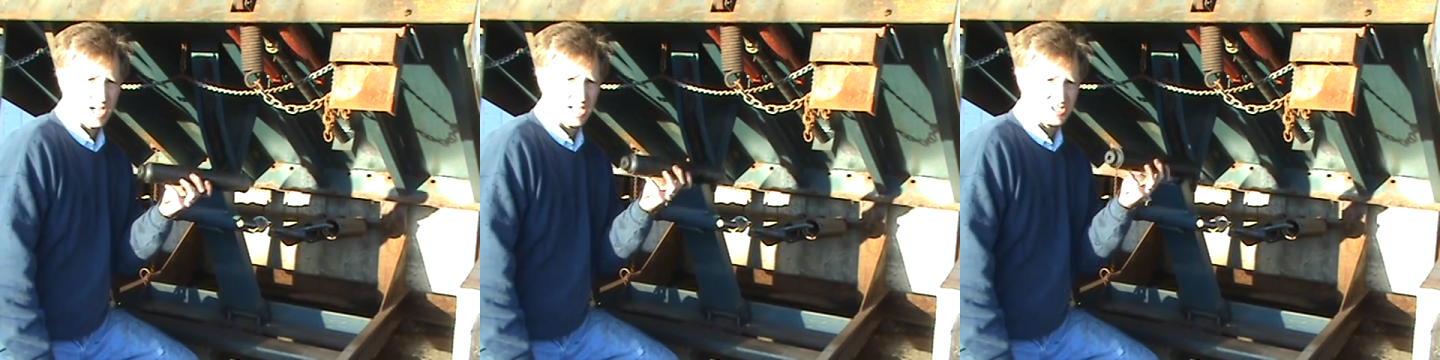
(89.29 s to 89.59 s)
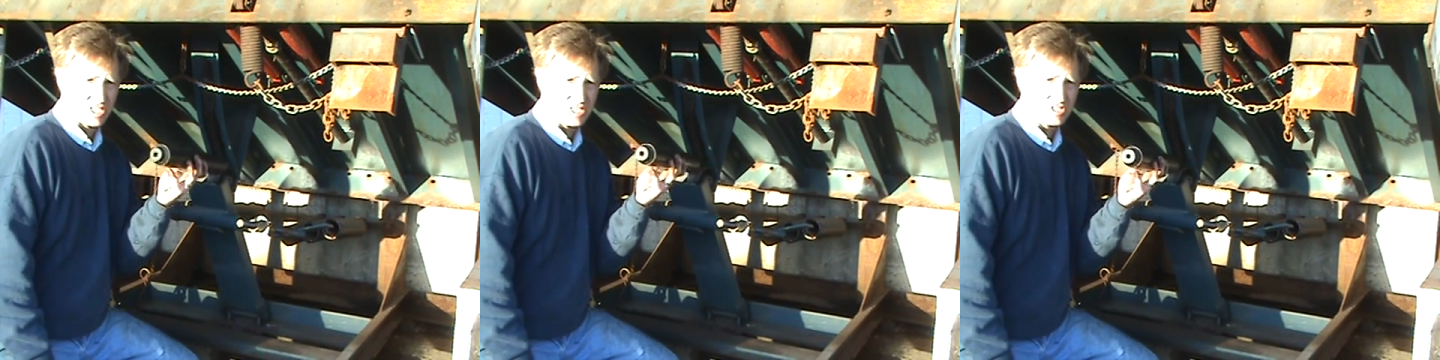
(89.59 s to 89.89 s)

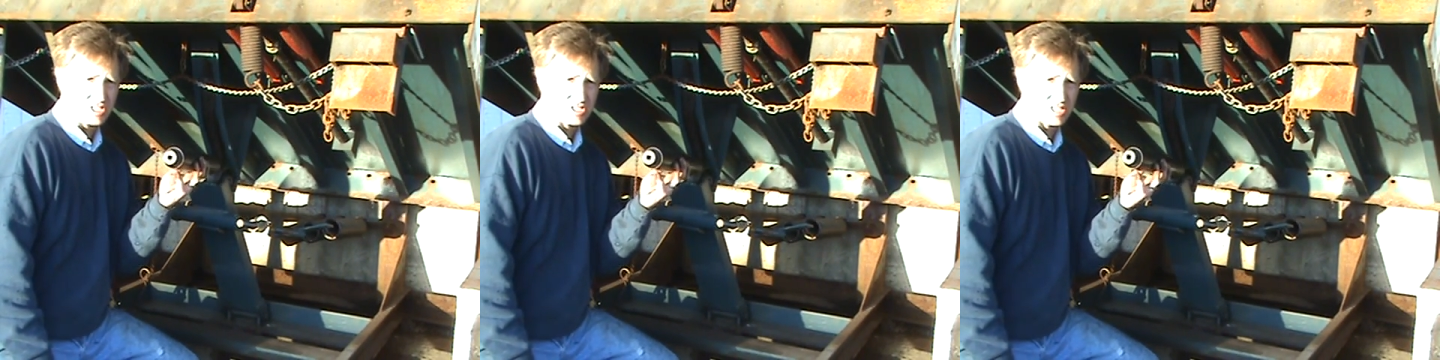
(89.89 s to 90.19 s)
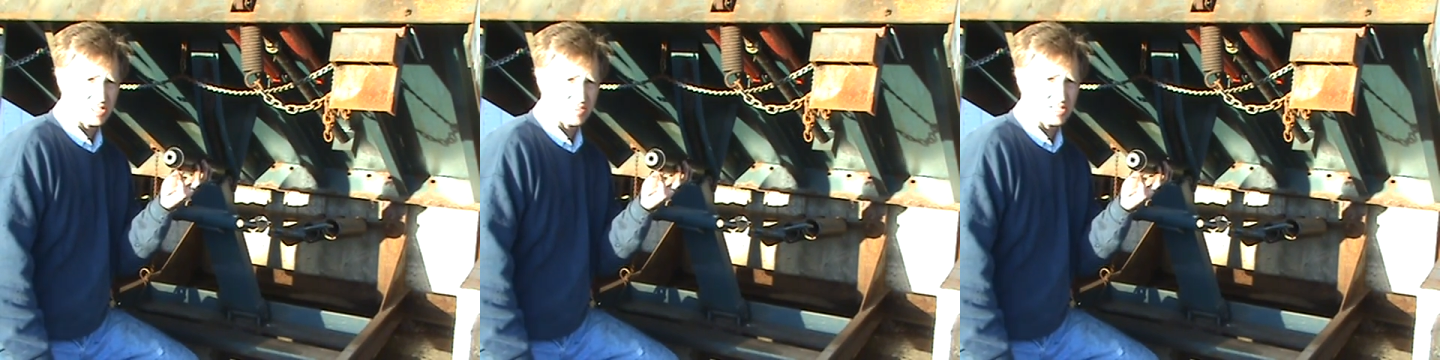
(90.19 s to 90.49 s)
it's easy to
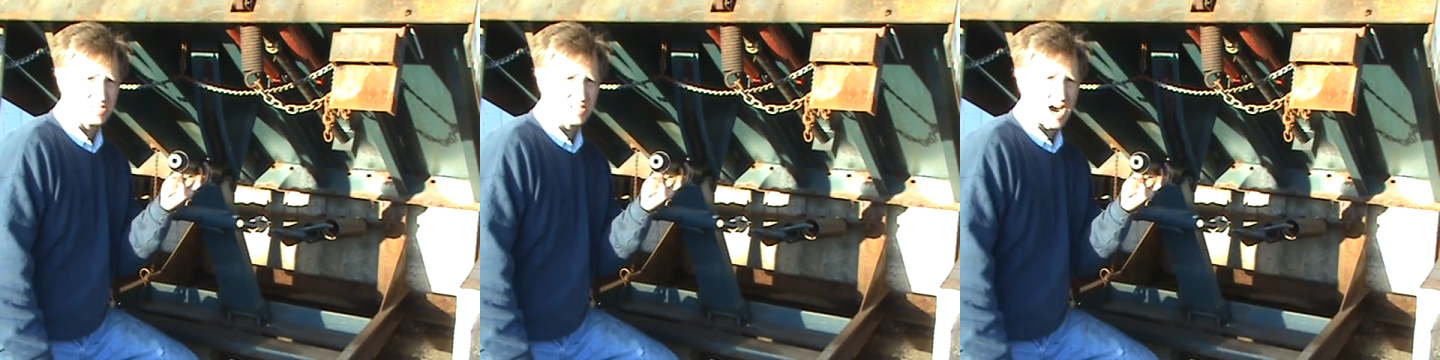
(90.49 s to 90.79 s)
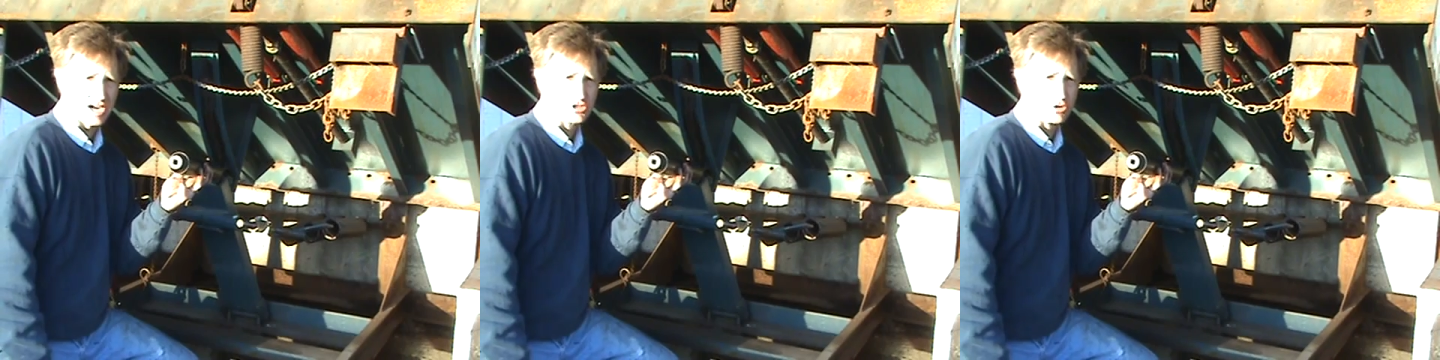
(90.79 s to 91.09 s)
see that these
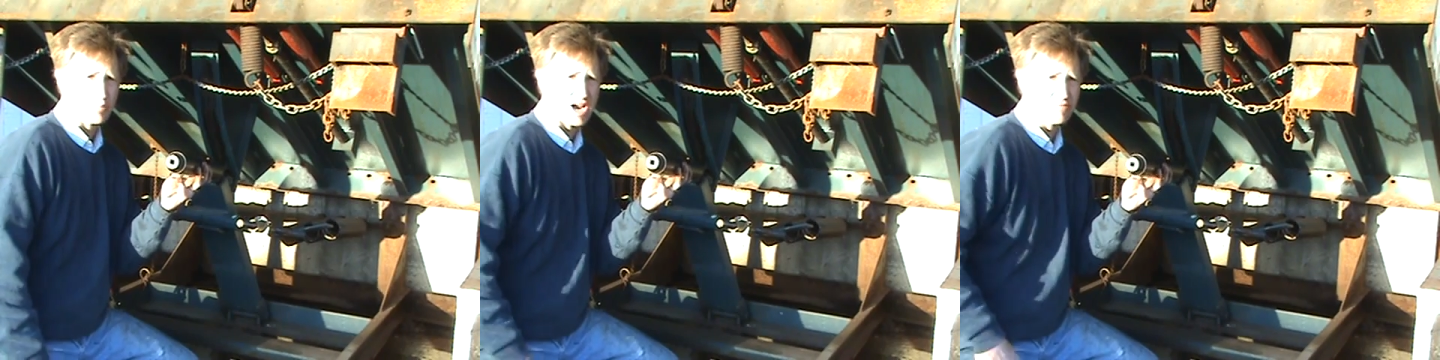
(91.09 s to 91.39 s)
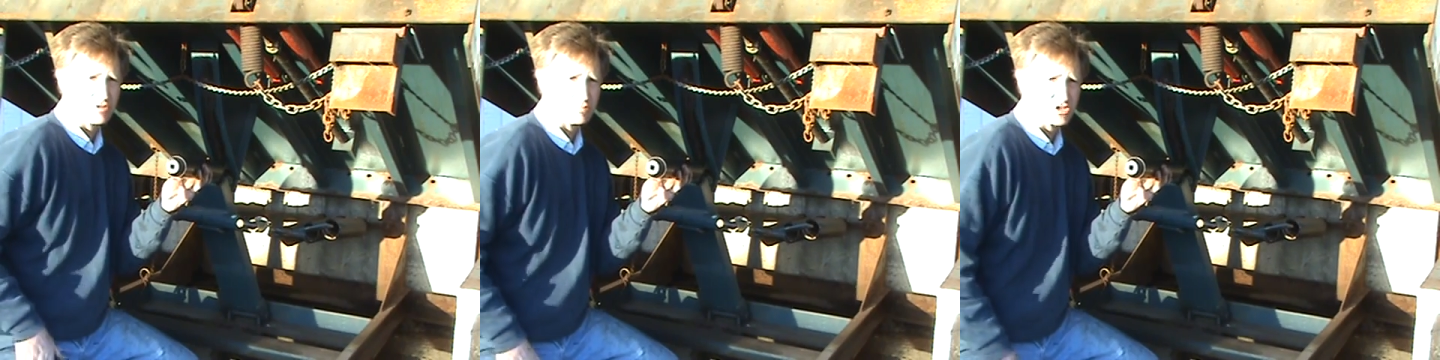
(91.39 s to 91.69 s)
sockets will pay
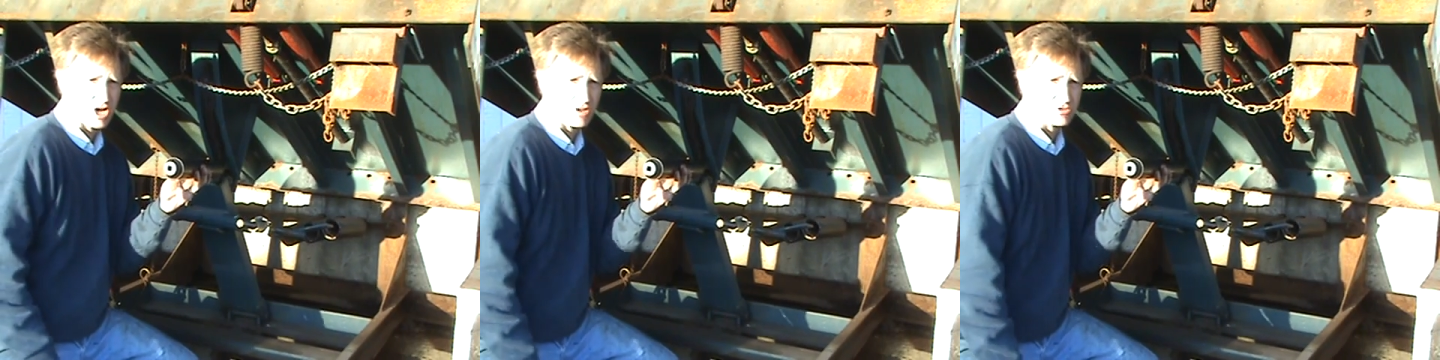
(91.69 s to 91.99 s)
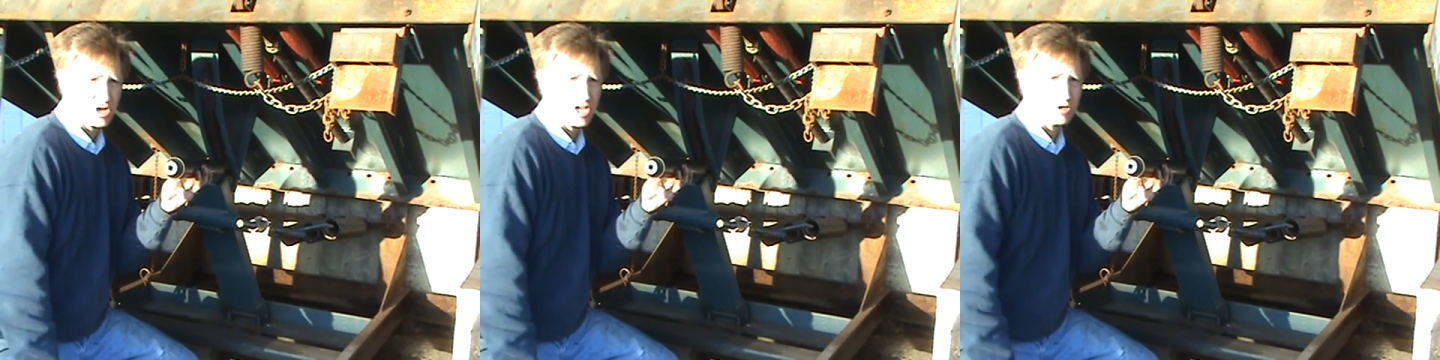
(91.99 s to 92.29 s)
for
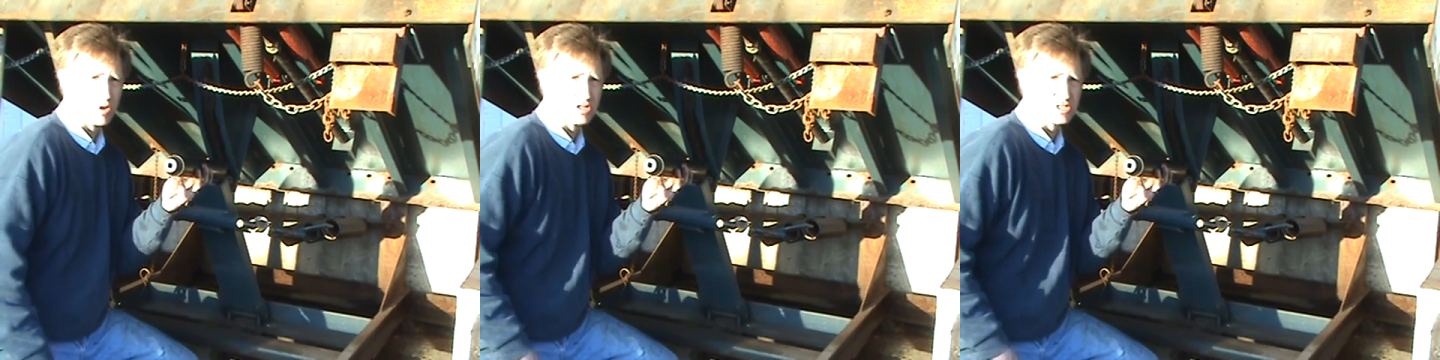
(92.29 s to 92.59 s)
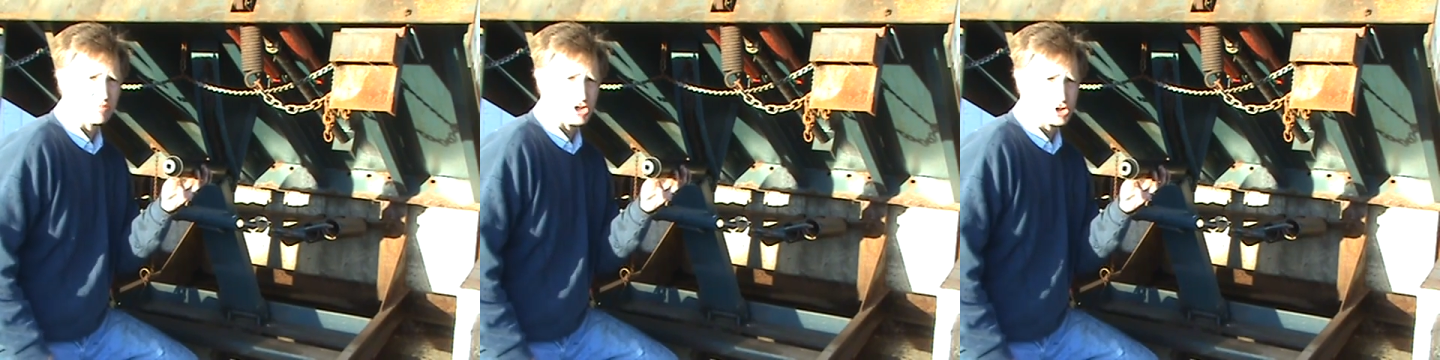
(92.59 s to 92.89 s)
themselves in a
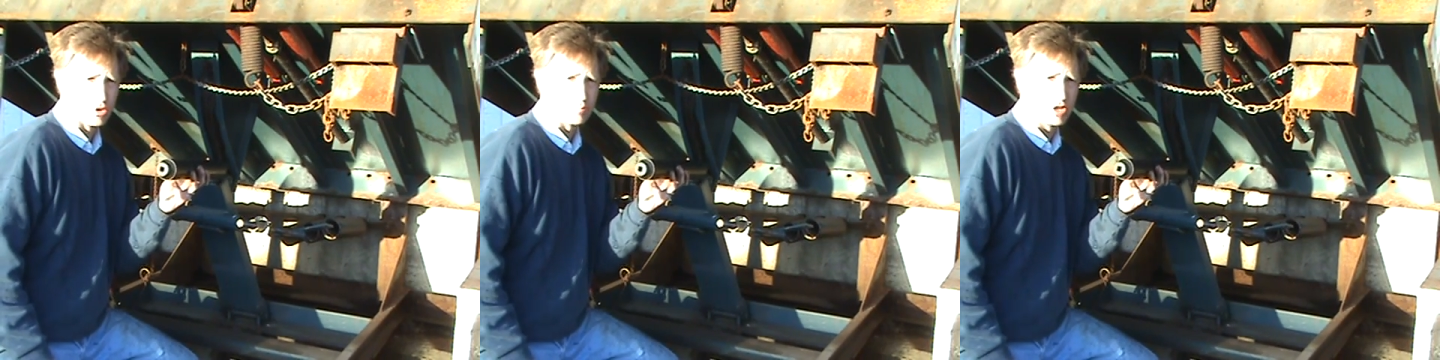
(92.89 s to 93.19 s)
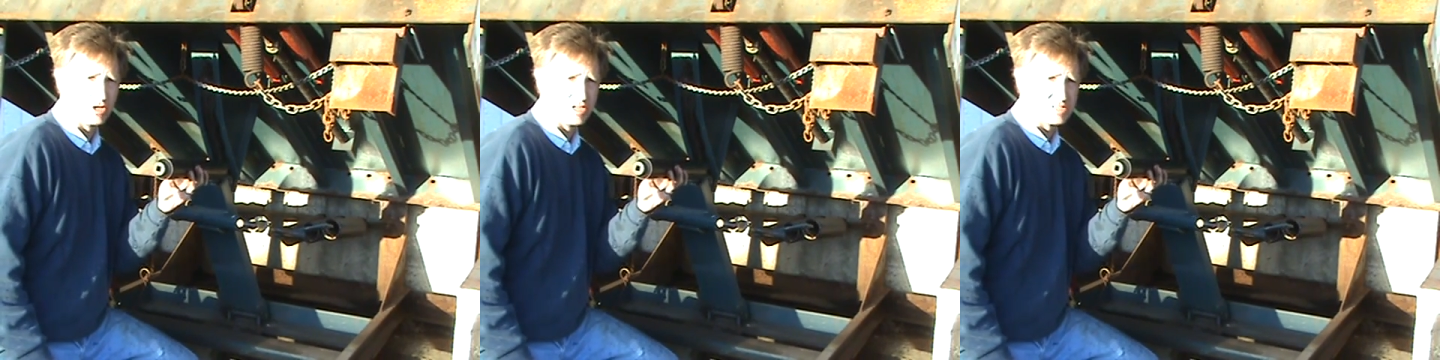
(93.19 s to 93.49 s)
relatively short
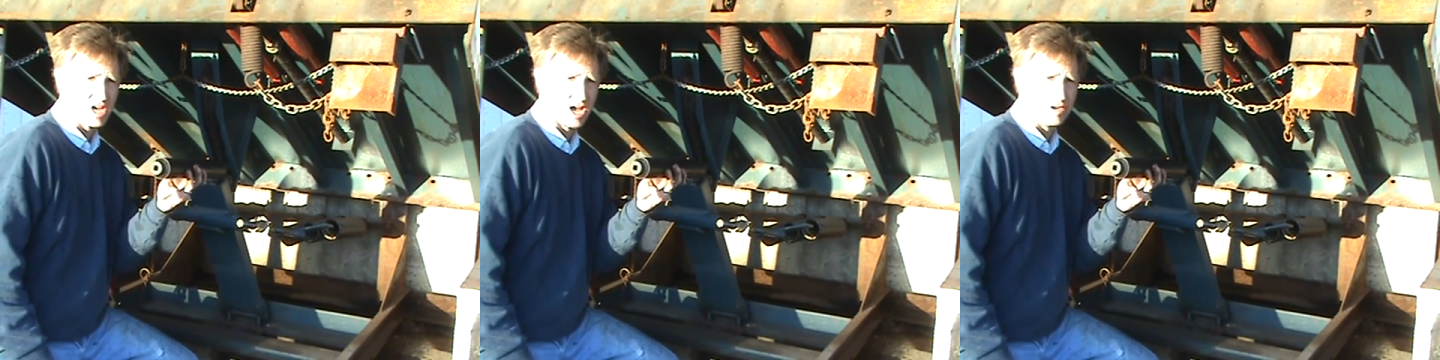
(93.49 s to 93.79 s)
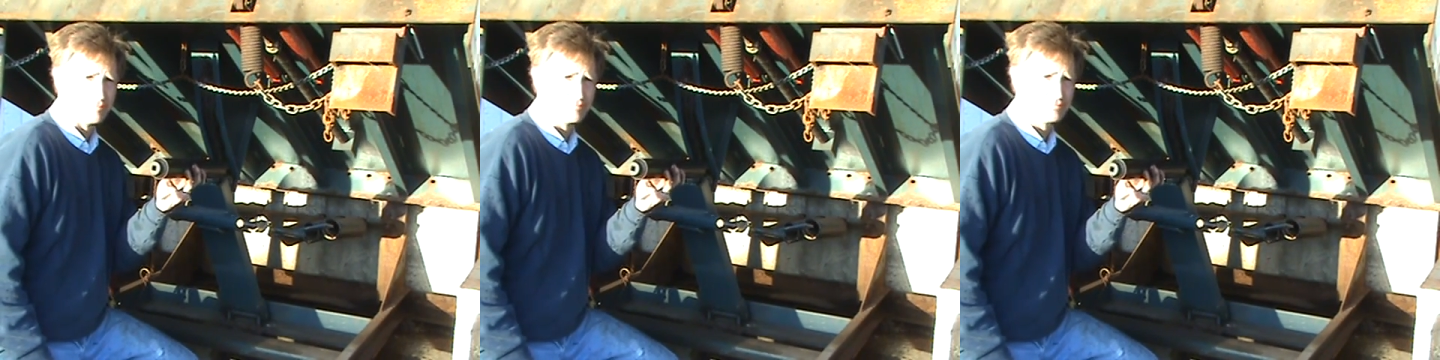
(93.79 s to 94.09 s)
period of time.